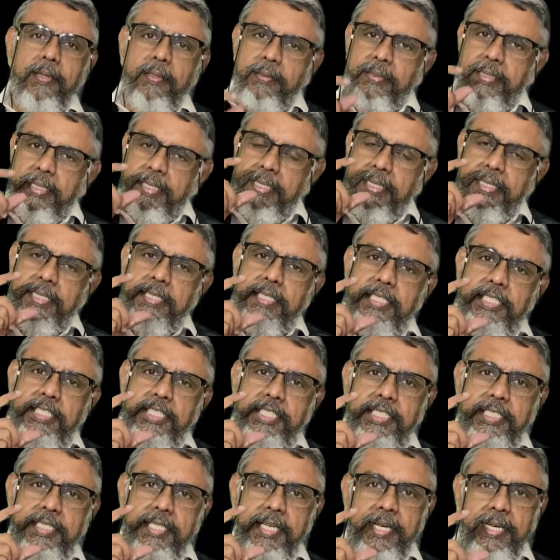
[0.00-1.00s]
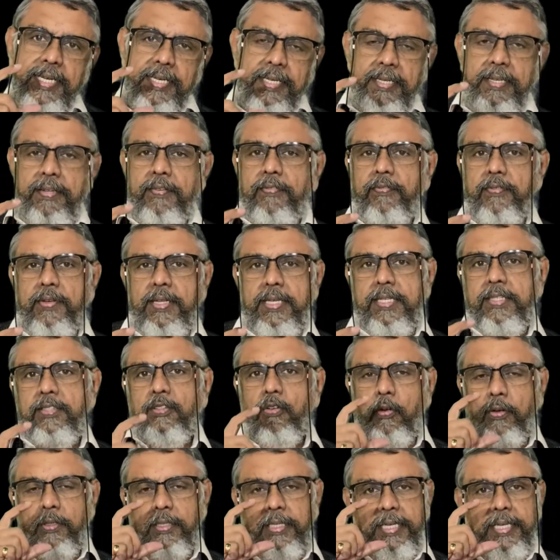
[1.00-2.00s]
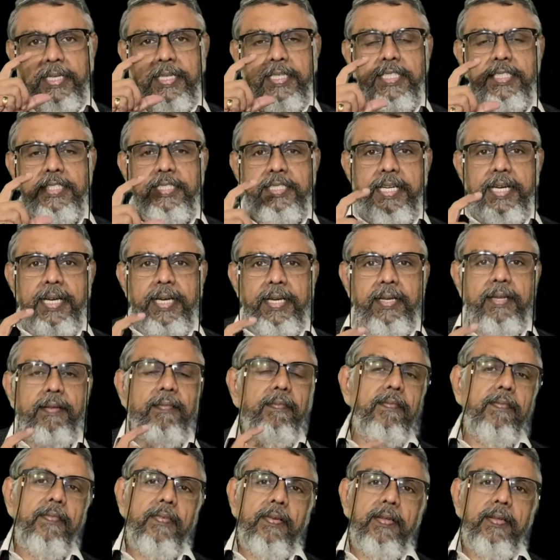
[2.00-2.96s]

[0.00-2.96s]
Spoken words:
the initiativeness or the initiative,